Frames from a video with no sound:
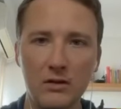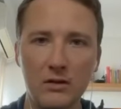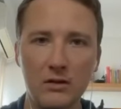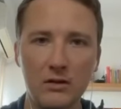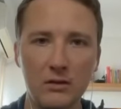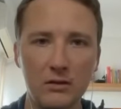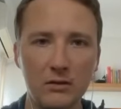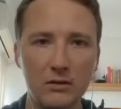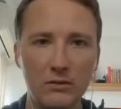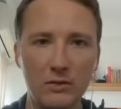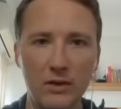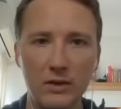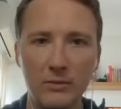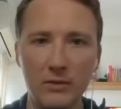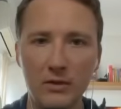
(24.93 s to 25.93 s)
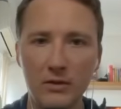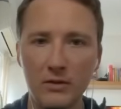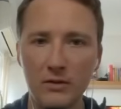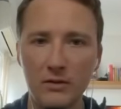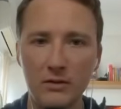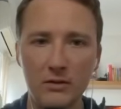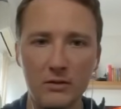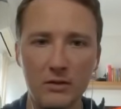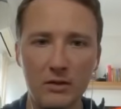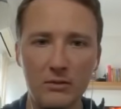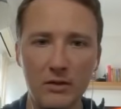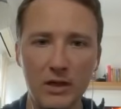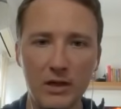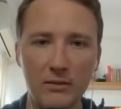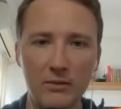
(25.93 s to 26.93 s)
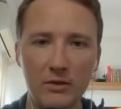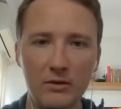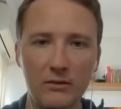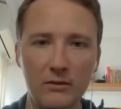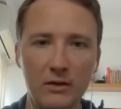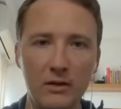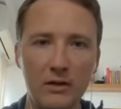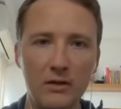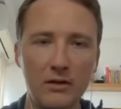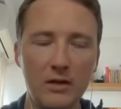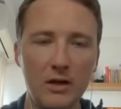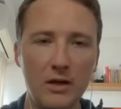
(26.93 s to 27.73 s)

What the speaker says: Swipe the Streamlabs over there.